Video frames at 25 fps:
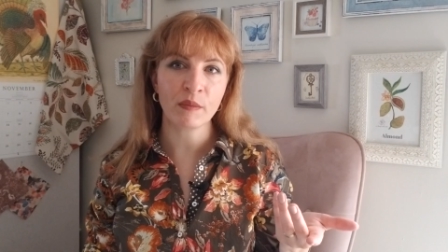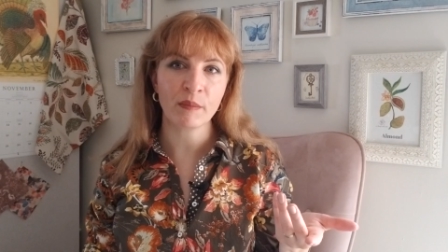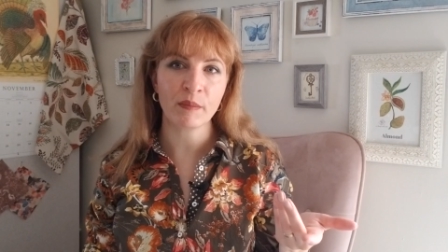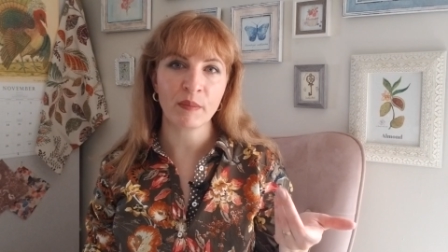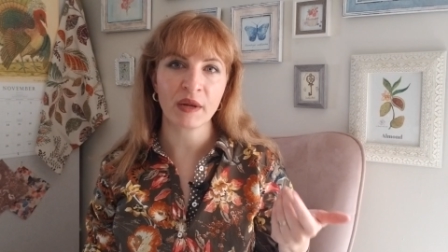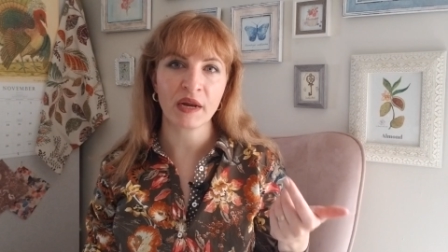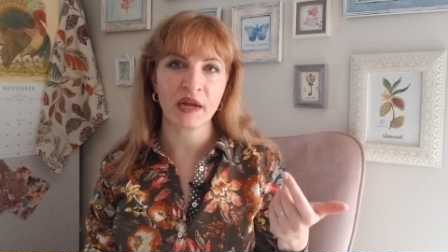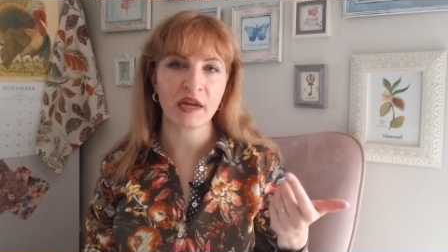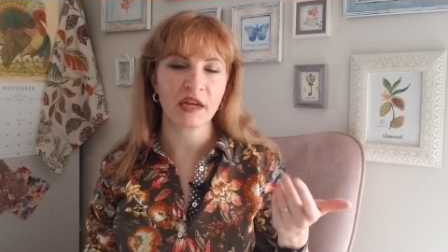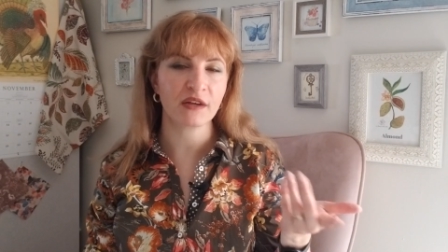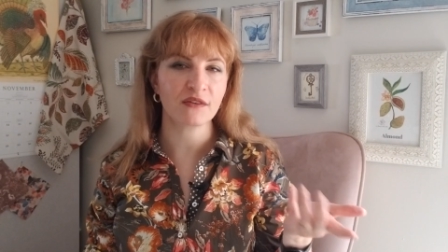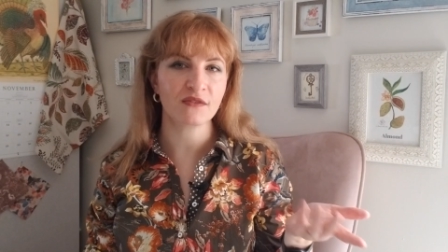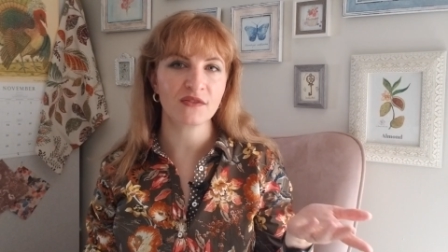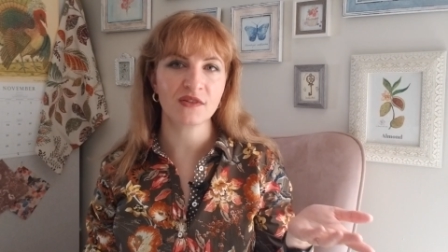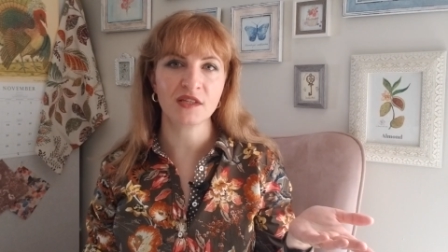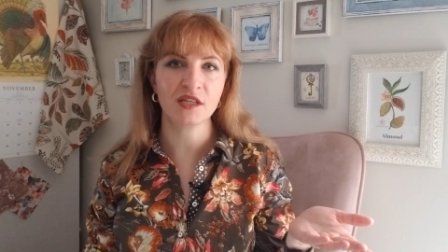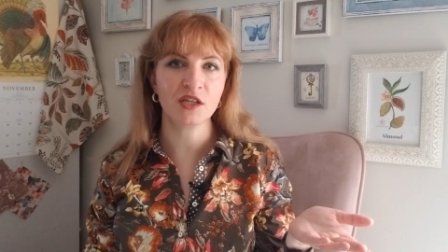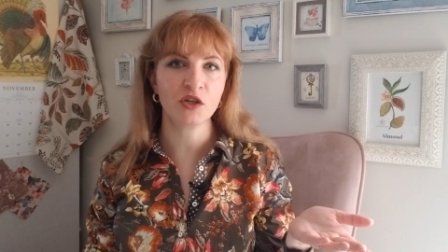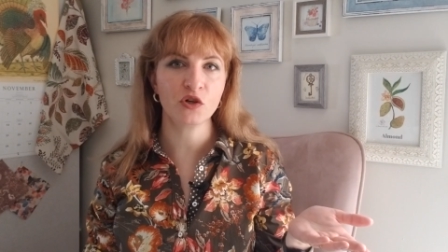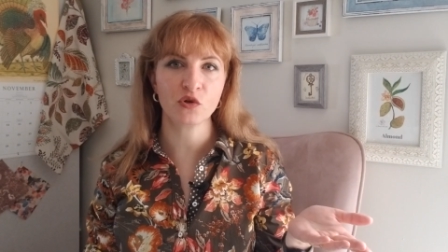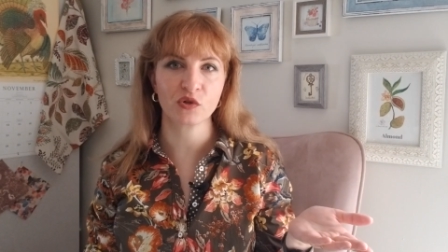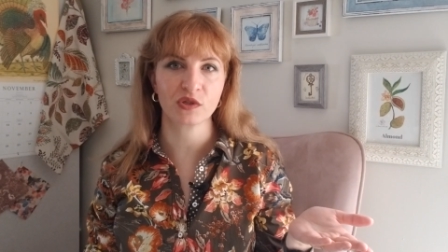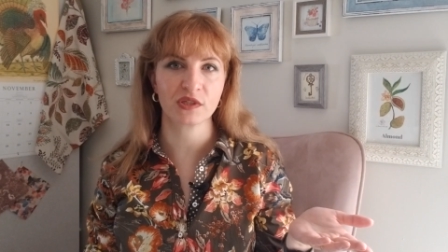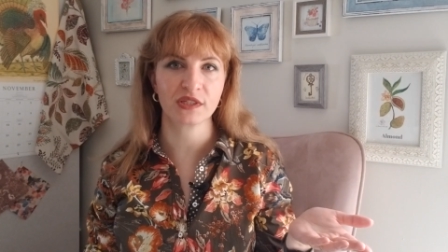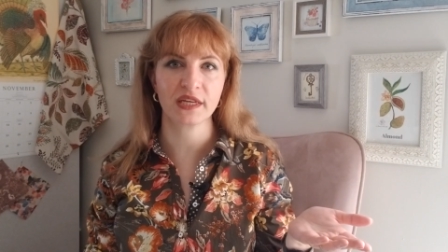but I have
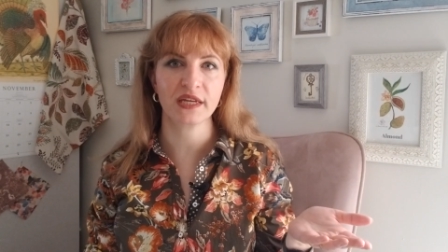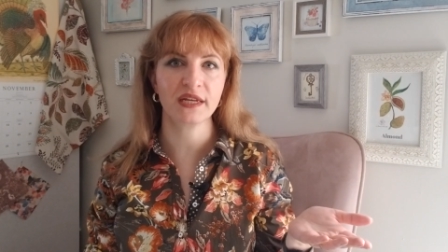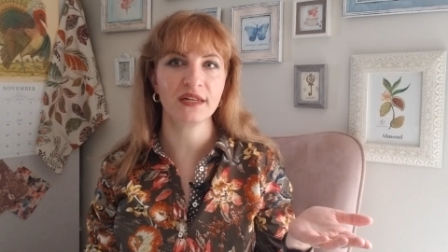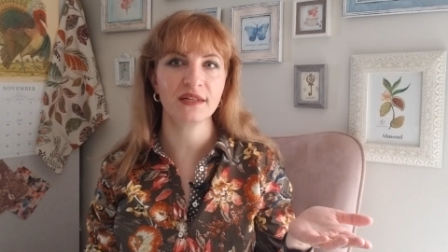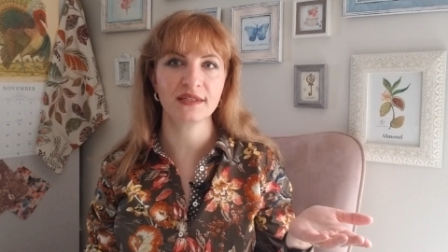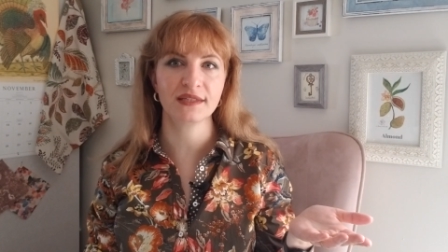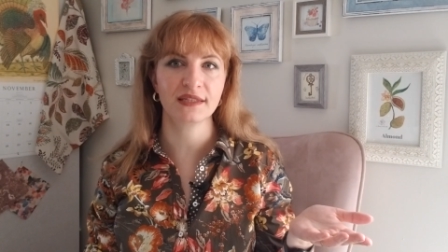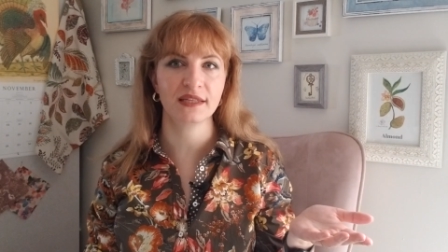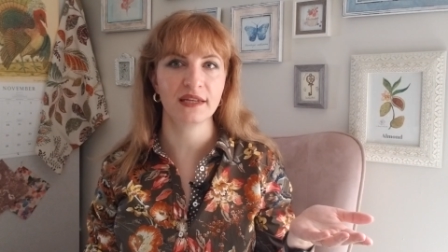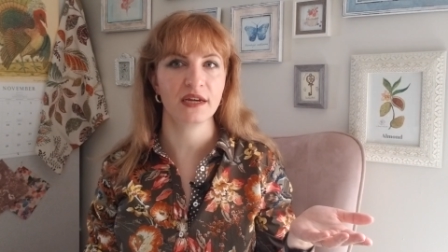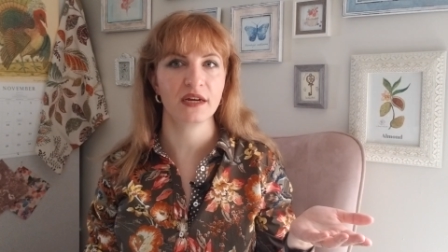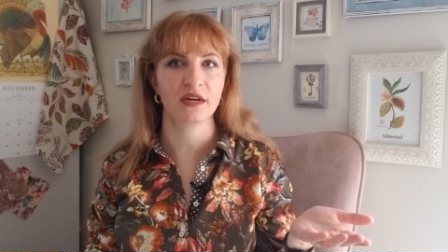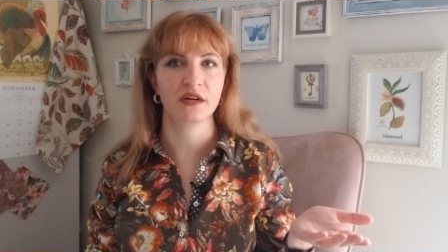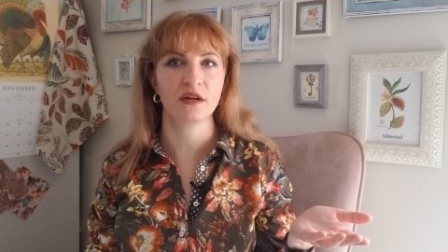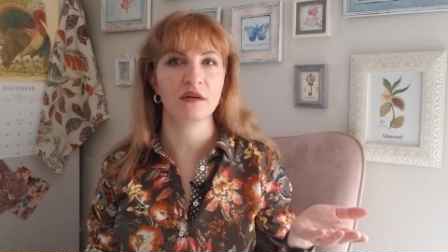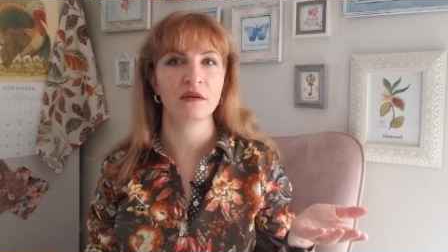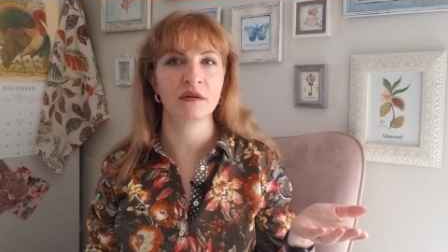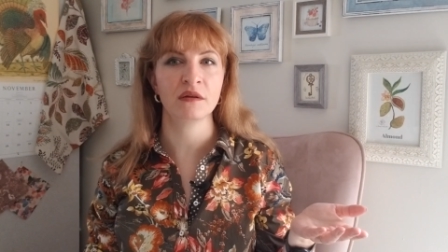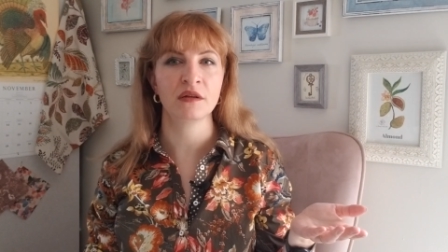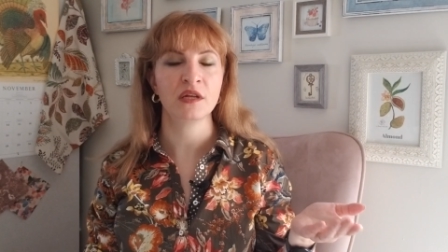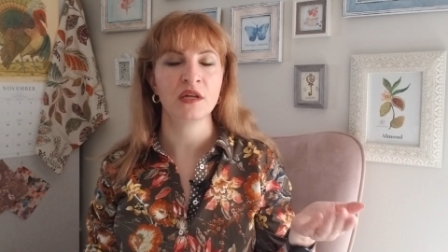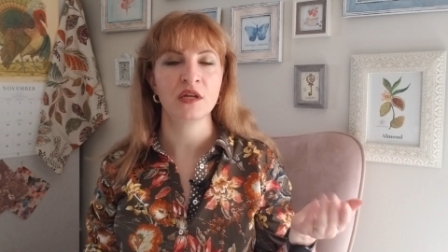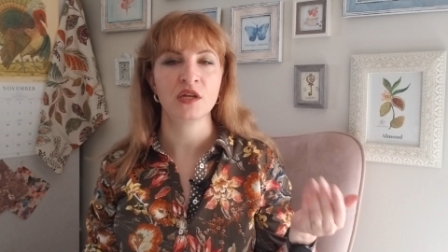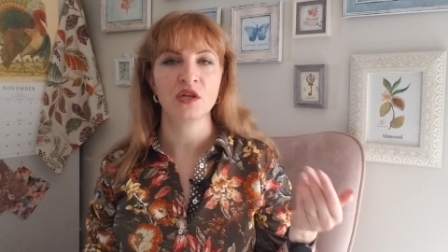0 sales there.